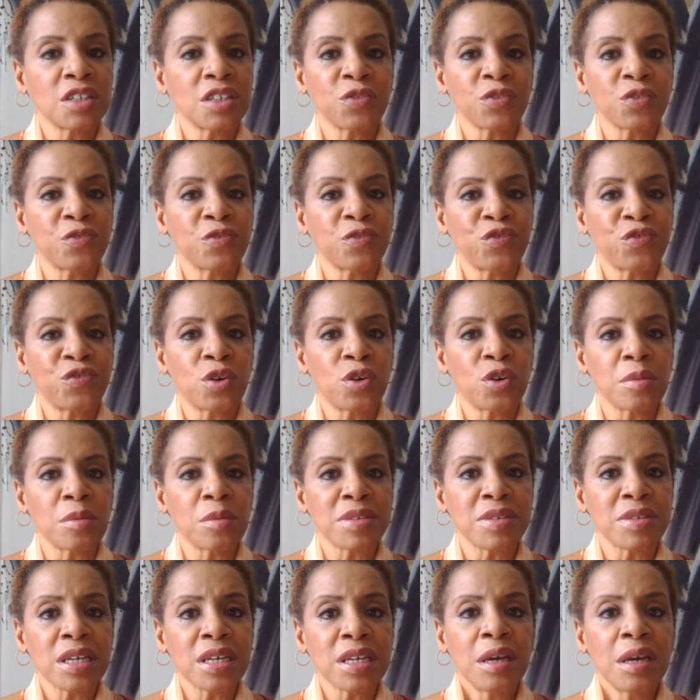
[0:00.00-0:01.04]
different
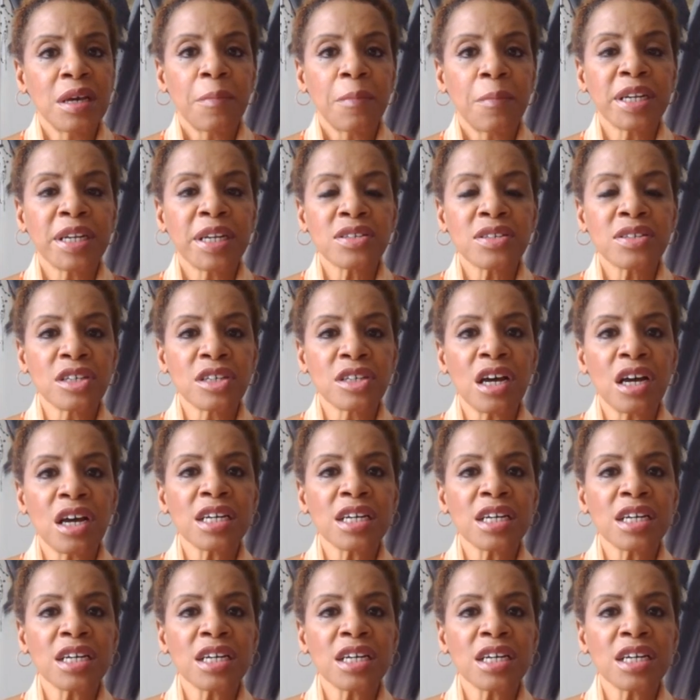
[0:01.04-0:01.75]
forms. But as